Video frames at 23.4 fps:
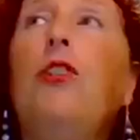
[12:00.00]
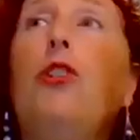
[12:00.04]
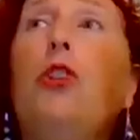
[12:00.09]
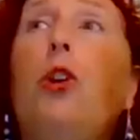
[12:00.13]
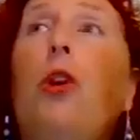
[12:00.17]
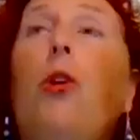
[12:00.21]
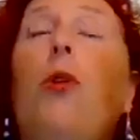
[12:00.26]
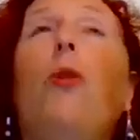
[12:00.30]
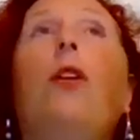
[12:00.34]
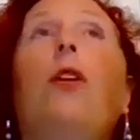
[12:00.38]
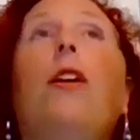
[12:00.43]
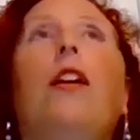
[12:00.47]

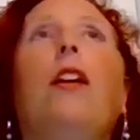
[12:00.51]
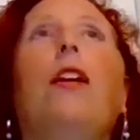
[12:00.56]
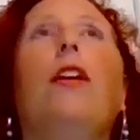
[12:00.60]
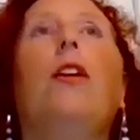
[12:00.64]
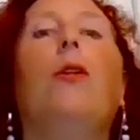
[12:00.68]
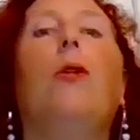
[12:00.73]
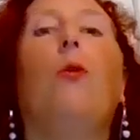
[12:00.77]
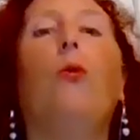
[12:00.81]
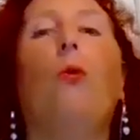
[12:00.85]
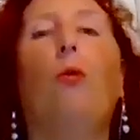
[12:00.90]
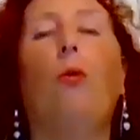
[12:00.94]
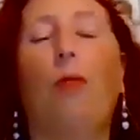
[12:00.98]
So
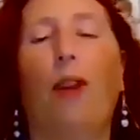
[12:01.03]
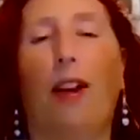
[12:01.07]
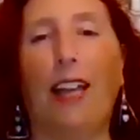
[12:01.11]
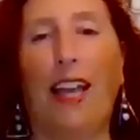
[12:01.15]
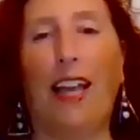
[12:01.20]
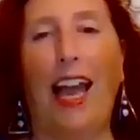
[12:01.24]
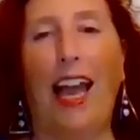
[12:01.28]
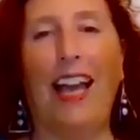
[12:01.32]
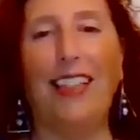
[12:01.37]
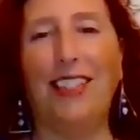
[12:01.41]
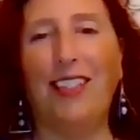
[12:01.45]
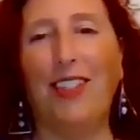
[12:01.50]

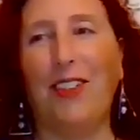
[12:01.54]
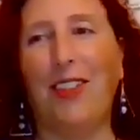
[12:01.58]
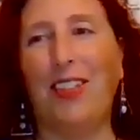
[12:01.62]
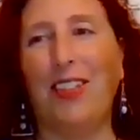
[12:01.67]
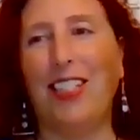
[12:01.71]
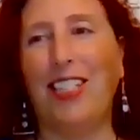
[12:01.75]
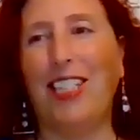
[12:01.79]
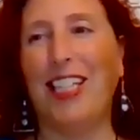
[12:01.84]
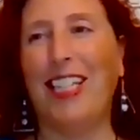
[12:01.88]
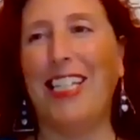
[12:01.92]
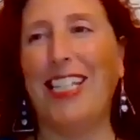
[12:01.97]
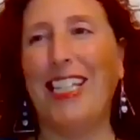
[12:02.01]
again, so
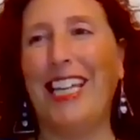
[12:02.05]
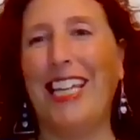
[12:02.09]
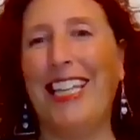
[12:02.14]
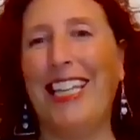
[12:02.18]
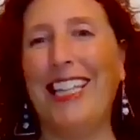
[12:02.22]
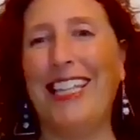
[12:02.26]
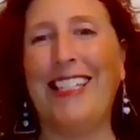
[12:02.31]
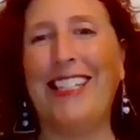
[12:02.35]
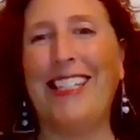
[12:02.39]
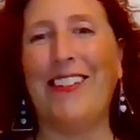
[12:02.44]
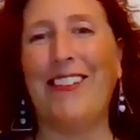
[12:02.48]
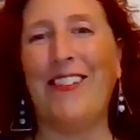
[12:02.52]

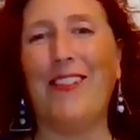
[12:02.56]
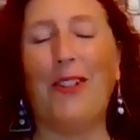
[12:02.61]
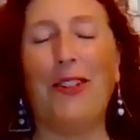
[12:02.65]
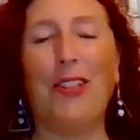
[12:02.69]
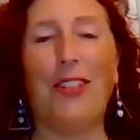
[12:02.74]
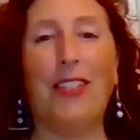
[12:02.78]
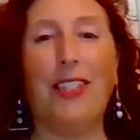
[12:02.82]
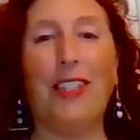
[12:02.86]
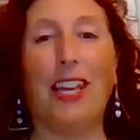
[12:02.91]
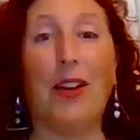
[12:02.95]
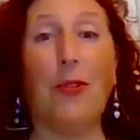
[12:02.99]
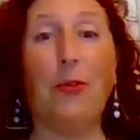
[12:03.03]

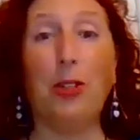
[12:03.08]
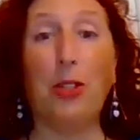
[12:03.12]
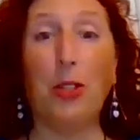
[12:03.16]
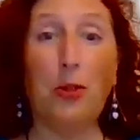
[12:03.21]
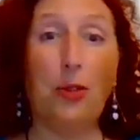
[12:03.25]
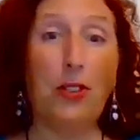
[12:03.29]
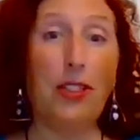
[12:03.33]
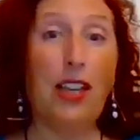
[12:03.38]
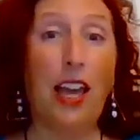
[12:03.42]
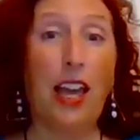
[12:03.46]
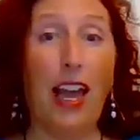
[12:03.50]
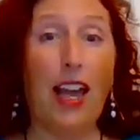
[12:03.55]
it's like when
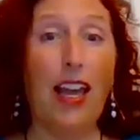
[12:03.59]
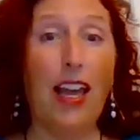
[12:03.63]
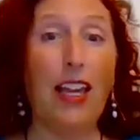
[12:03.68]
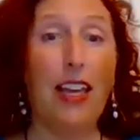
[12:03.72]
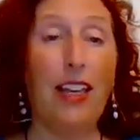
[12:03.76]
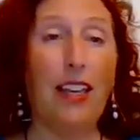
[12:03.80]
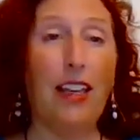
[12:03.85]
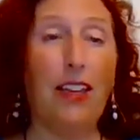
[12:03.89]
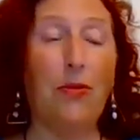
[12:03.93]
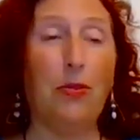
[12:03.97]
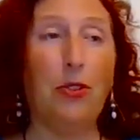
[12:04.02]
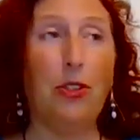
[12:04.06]
you
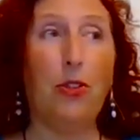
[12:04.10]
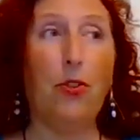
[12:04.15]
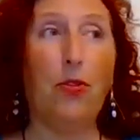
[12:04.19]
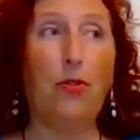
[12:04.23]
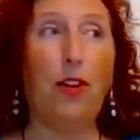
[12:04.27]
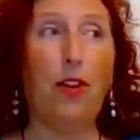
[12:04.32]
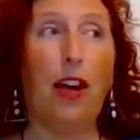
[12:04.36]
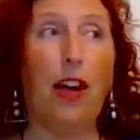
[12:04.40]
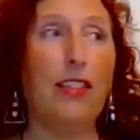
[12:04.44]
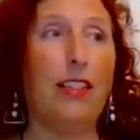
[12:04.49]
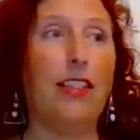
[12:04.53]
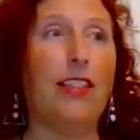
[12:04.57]

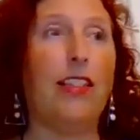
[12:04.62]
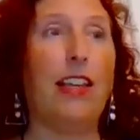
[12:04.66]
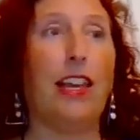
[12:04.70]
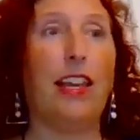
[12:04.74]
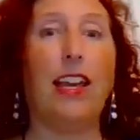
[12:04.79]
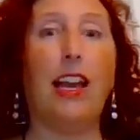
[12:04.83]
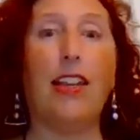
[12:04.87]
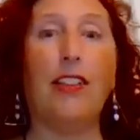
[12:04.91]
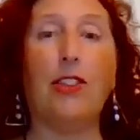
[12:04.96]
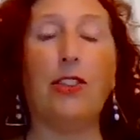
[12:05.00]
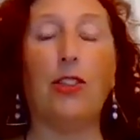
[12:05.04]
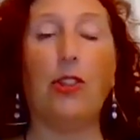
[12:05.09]
finally say
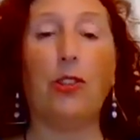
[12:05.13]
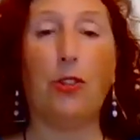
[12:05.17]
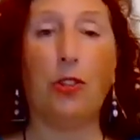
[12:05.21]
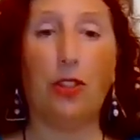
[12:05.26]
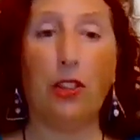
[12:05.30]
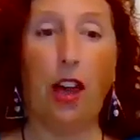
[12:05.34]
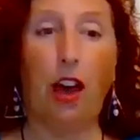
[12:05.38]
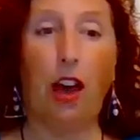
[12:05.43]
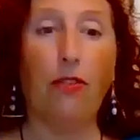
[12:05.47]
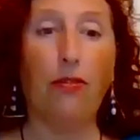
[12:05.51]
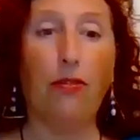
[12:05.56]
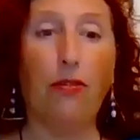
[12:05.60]
yes to
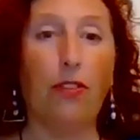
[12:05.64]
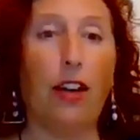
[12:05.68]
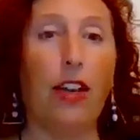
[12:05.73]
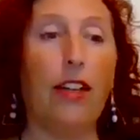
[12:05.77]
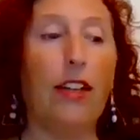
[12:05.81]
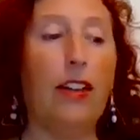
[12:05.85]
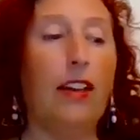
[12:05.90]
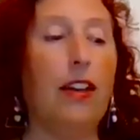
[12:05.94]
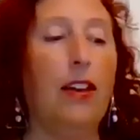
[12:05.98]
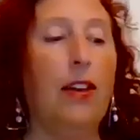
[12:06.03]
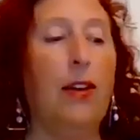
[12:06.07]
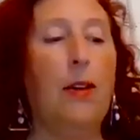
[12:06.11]
yourself,
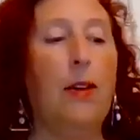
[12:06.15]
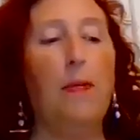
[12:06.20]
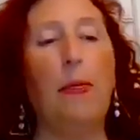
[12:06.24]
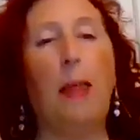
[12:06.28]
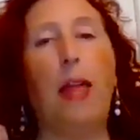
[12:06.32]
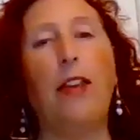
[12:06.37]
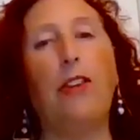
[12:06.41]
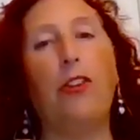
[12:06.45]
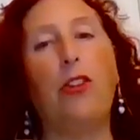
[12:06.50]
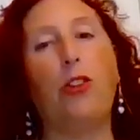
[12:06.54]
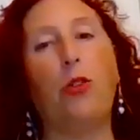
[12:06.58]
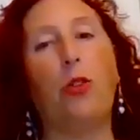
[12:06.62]
right?
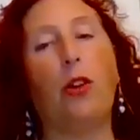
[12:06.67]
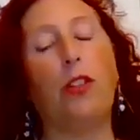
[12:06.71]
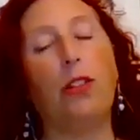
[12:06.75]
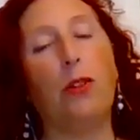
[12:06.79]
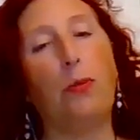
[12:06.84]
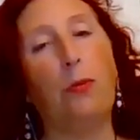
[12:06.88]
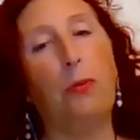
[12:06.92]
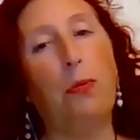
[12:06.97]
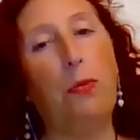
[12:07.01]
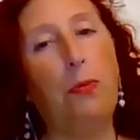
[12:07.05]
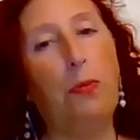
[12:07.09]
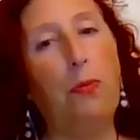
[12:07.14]
And you start
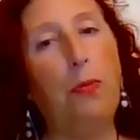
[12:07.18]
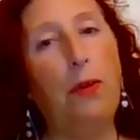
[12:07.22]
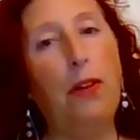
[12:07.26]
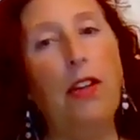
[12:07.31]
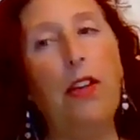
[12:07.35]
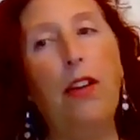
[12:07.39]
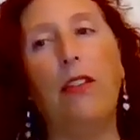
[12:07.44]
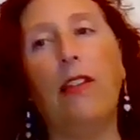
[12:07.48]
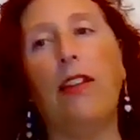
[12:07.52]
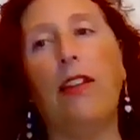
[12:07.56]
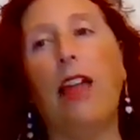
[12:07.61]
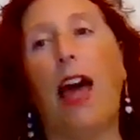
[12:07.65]
to
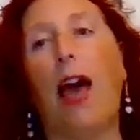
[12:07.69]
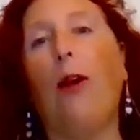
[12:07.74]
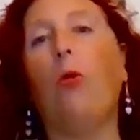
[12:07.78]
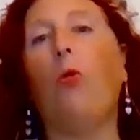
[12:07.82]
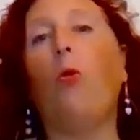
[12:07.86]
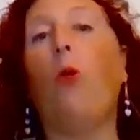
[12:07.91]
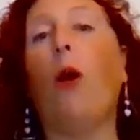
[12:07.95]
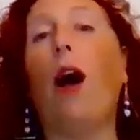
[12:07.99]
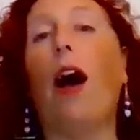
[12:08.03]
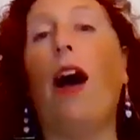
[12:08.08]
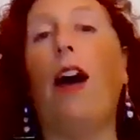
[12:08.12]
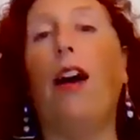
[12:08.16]
build that
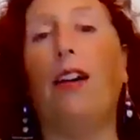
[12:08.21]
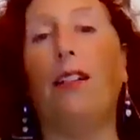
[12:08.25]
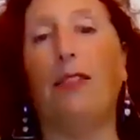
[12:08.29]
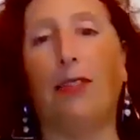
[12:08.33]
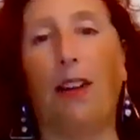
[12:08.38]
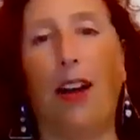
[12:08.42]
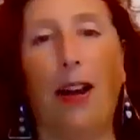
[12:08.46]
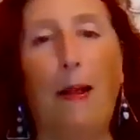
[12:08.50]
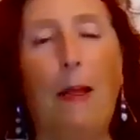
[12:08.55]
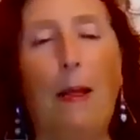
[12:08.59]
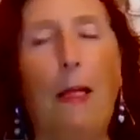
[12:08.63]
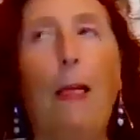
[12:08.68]
well,
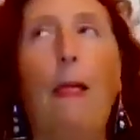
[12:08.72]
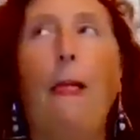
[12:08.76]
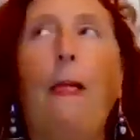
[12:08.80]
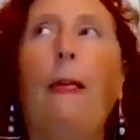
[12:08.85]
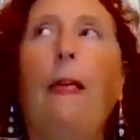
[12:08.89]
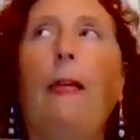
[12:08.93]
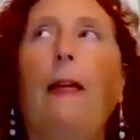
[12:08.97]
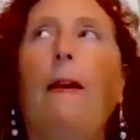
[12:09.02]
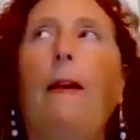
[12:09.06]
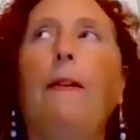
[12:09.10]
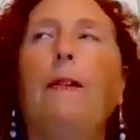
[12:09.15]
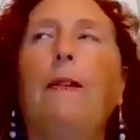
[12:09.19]
right?
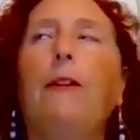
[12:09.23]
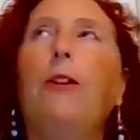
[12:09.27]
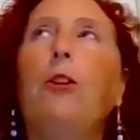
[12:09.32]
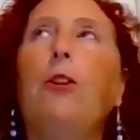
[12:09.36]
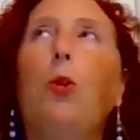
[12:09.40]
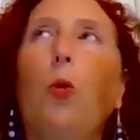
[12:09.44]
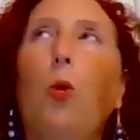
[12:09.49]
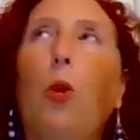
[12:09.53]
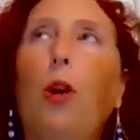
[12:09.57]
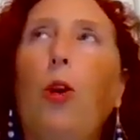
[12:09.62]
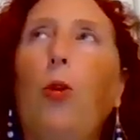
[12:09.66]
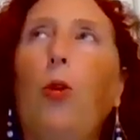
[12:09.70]

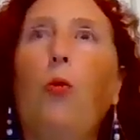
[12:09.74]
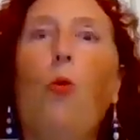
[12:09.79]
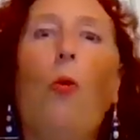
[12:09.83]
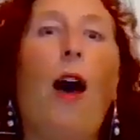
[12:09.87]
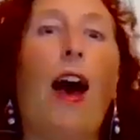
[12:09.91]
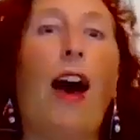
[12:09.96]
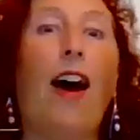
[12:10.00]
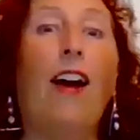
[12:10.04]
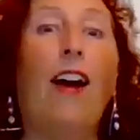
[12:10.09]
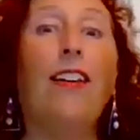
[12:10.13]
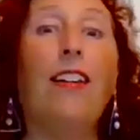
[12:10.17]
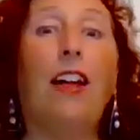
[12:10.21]
Your
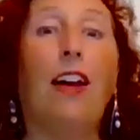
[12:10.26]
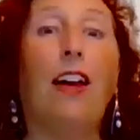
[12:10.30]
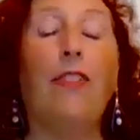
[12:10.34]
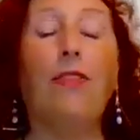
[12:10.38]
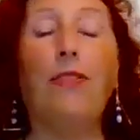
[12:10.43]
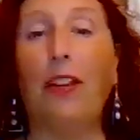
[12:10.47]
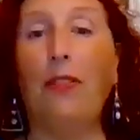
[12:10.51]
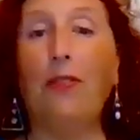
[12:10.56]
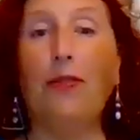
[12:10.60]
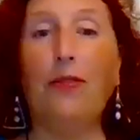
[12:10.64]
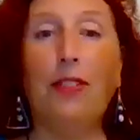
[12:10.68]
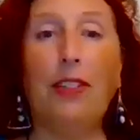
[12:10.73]
well of
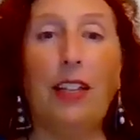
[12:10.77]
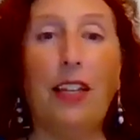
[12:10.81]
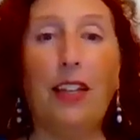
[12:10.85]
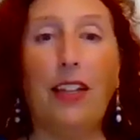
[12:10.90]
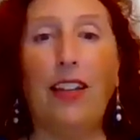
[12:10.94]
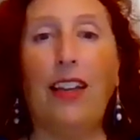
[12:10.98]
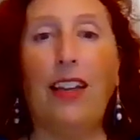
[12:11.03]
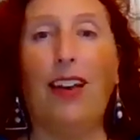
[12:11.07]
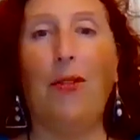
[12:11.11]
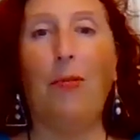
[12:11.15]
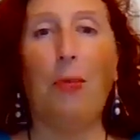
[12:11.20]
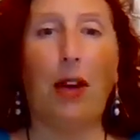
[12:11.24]

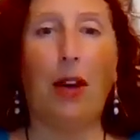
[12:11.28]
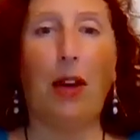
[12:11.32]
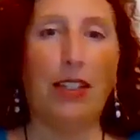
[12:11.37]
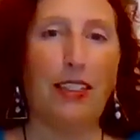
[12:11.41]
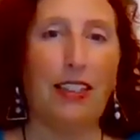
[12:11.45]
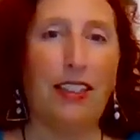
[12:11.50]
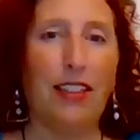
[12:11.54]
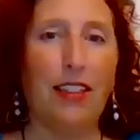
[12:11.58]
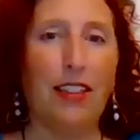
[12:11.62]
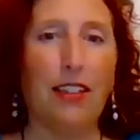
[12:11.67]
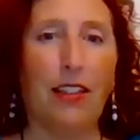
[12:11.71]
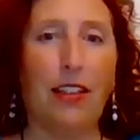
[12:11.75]
infinite
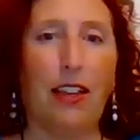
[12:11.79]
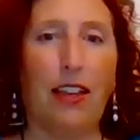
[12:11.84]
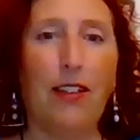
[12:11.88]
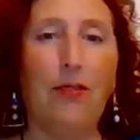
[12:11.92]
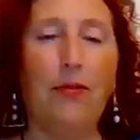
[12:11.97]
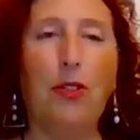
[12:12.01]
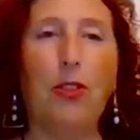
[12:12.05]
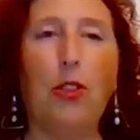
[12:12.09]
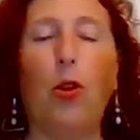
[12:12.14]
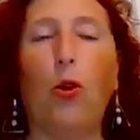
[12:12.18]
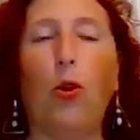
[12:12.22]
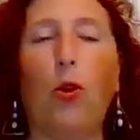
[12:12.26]
abundance, right?
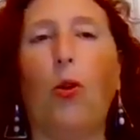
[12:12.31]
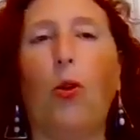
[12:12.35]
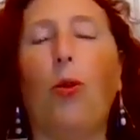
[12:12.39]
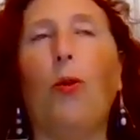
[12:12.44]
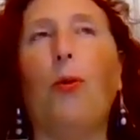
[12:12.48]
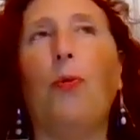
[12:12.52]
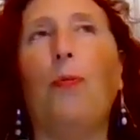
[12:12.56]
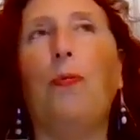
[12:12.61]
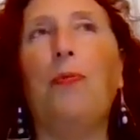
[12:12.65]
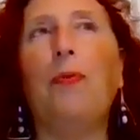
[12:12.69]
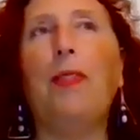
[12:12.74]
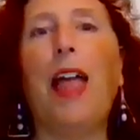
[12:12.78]

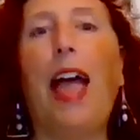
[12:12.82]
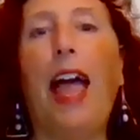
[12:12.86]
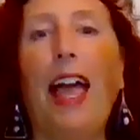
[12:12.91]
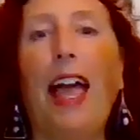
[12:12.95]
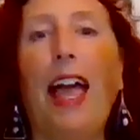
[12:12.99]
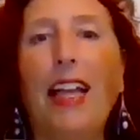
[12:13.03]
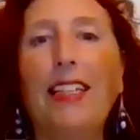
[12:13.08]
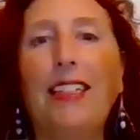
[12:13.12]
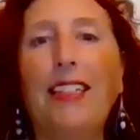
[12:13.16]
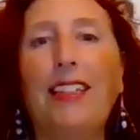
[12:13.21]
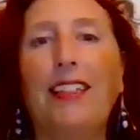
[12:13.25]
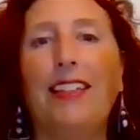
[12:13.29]
So
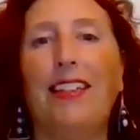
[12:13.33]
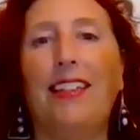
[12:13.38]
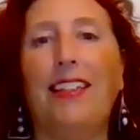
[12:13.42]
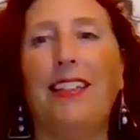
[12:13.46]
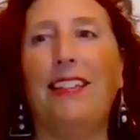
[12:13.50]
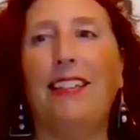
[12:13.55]
then